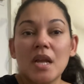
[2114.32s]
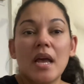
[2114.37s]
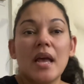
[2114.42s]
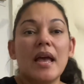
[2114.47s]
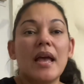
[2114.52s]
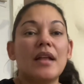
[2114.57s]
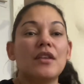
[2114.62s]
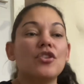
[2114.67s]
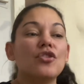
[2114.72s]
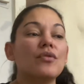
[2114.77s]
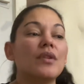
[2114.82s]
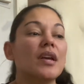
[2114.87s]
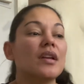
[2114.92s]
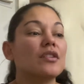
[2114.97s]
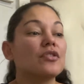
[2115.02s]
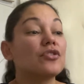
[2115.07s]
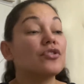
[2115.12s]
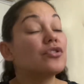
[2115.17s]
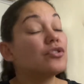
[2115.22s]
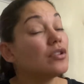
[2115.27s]
And you can
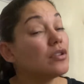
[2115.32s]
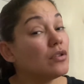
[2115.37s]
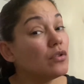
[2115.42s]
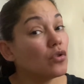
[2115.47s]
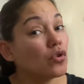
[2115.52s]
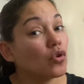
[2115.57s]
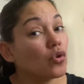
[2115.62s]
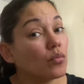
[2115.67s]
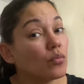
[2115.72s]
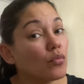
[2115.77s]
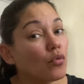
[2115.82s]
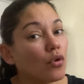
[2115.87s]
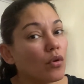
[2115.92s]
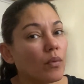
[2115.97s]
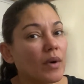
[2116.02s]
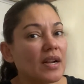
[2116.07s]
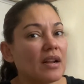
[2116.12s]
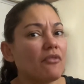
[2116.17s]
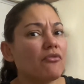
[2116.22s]
assume, or when